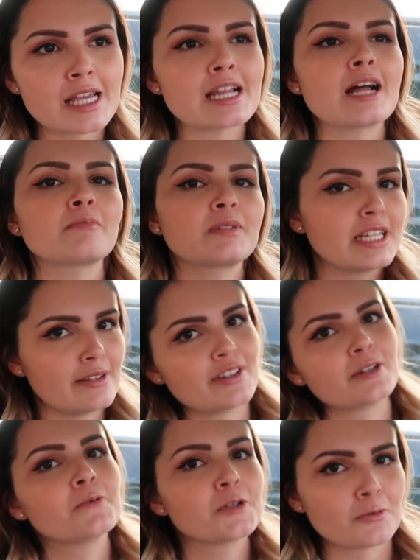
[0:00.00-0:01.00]
and I'm
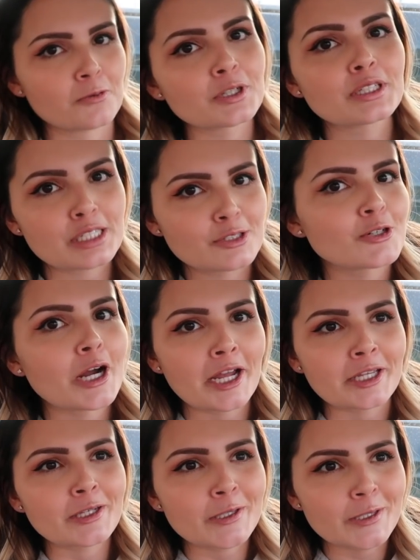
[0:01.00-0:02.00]
leaving with really
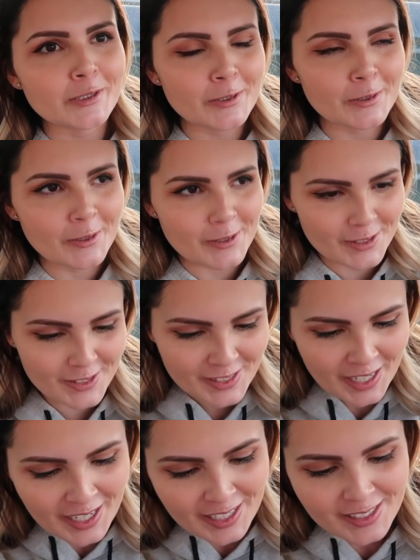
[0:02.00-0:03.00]
dry cuticles